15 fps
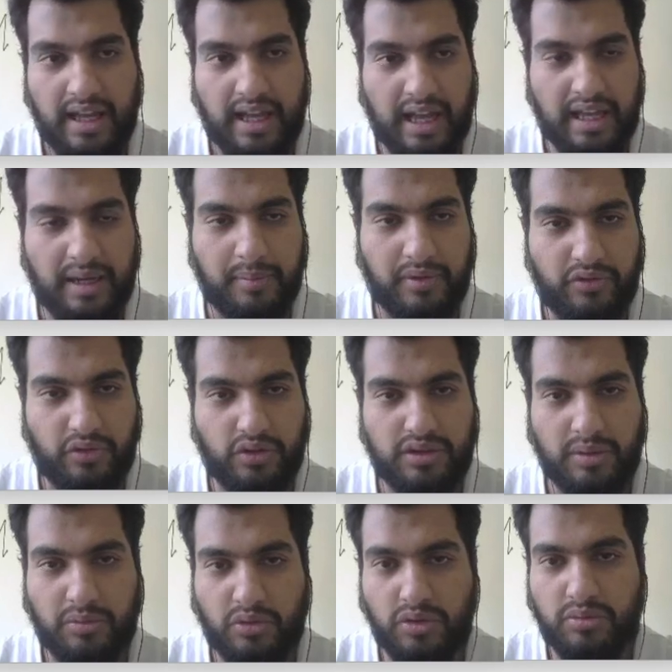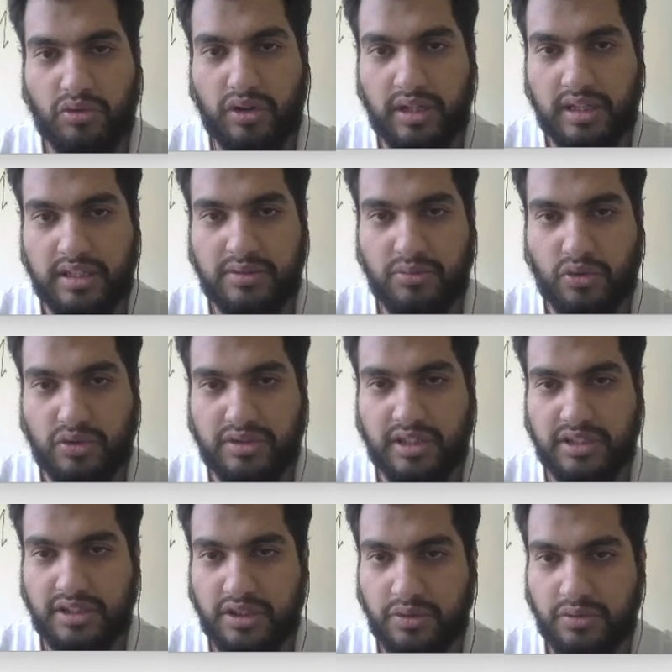And number 4, the Moore model is more
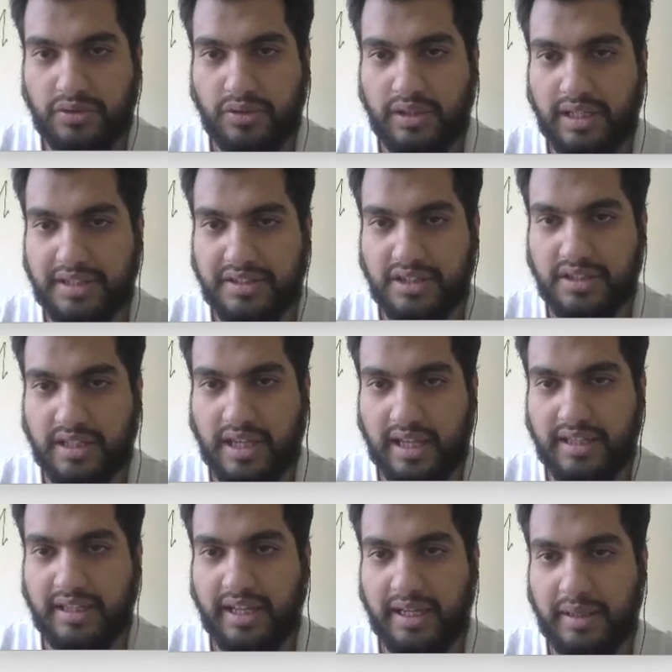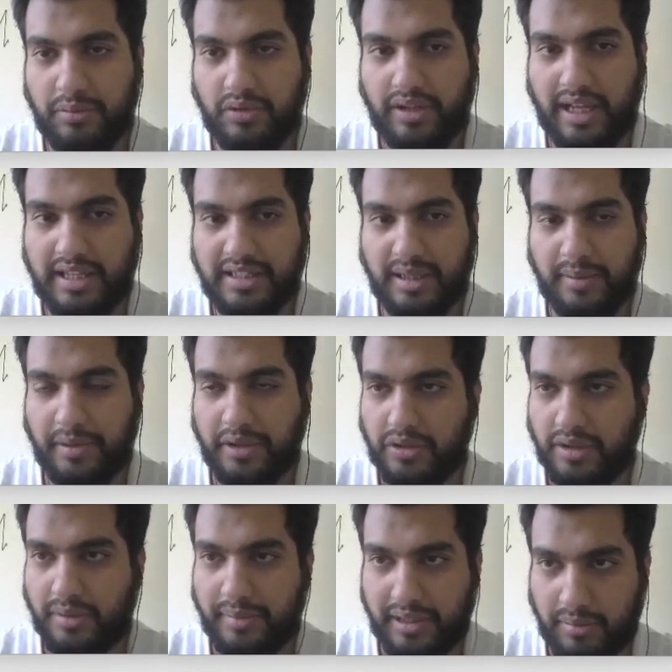sensitive to glitches in the input as compared to
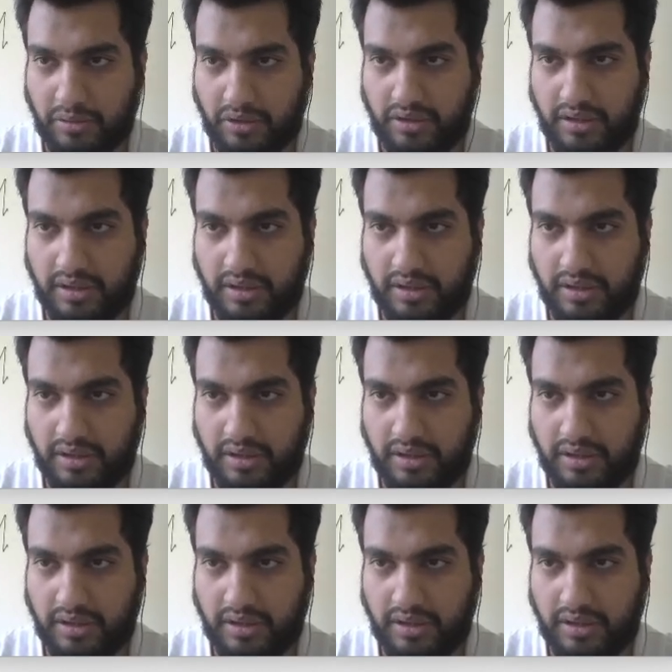the Mealy model.